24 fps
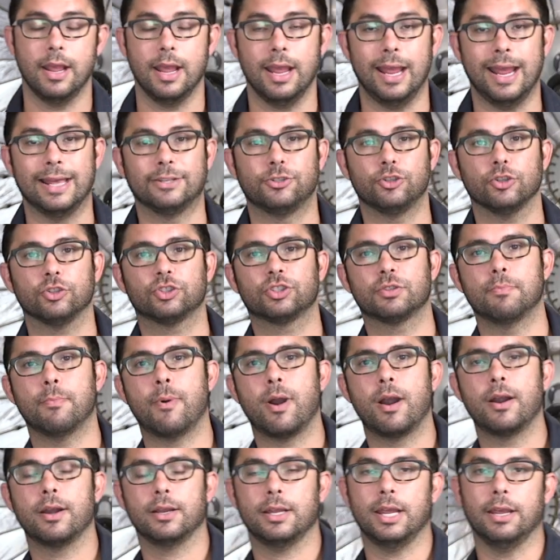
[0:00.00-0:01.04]
It's just
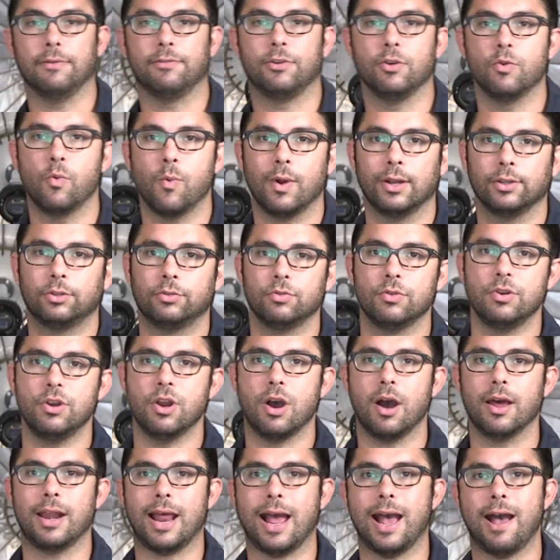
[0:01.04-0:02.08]
smart if you want to
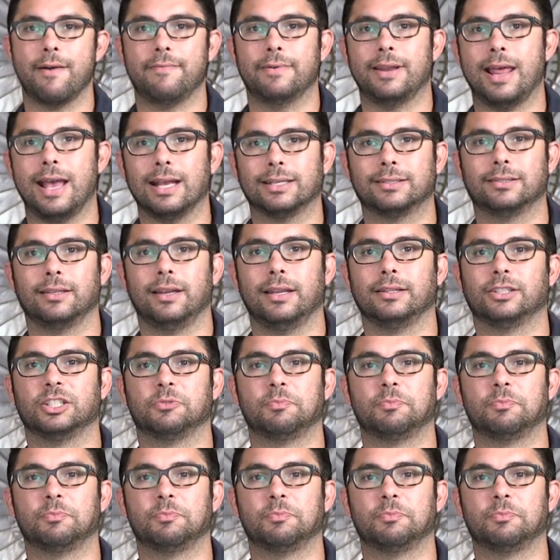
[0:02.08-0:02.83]
not have an accident,